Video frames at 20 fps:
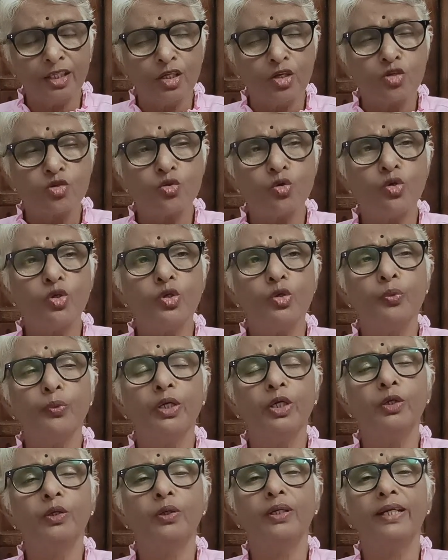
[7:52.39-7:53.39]
so you
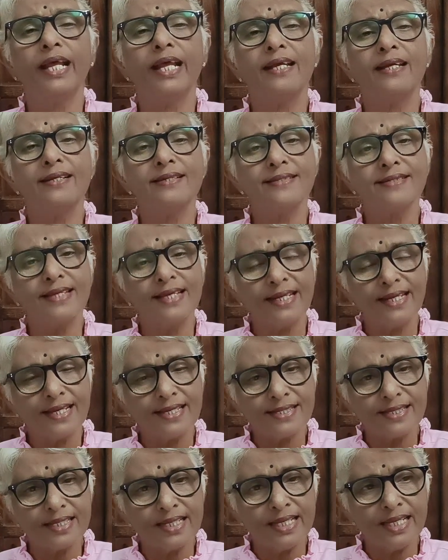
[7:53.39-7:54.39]
will take it
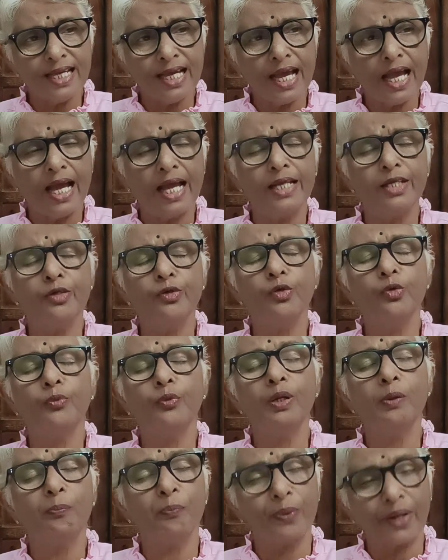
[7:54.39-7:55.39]
seriously and you
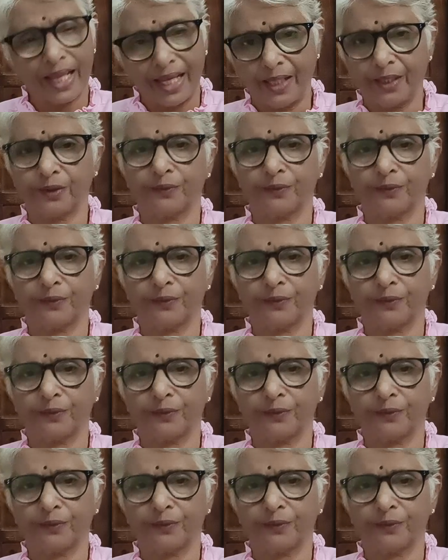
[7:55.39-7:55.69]
will pray.